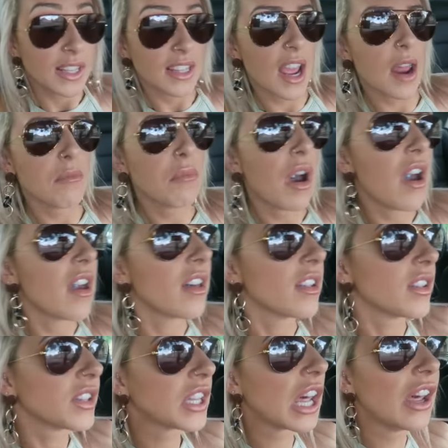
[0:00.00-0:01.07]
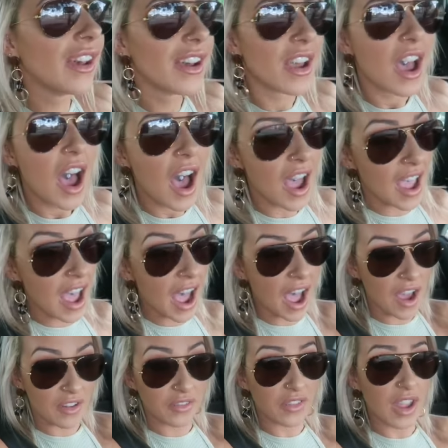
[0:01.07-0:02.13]
10 miles I
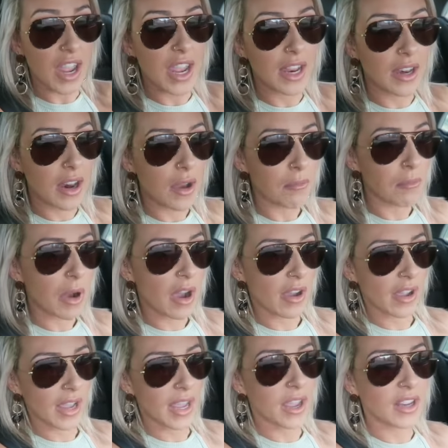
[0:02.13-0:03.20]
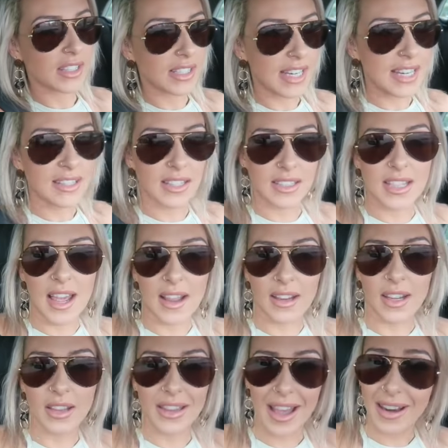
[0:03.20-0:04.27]
have in my diesel
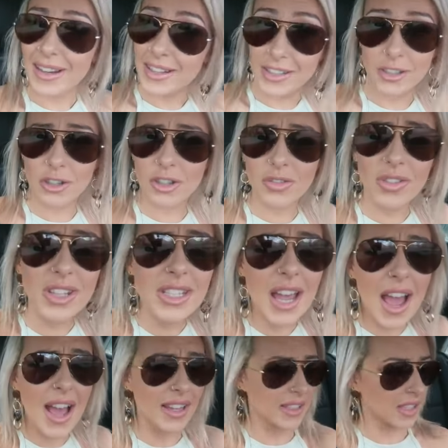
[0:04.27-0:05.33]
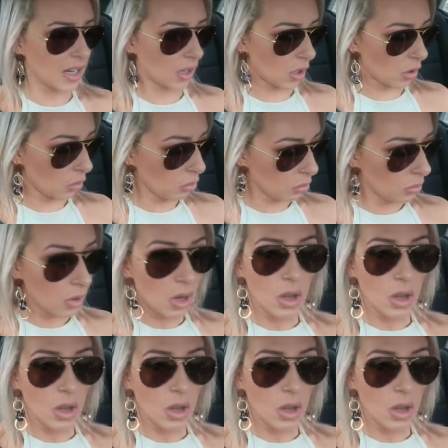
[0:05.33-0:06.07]
tank. That is just fantastic. Oh,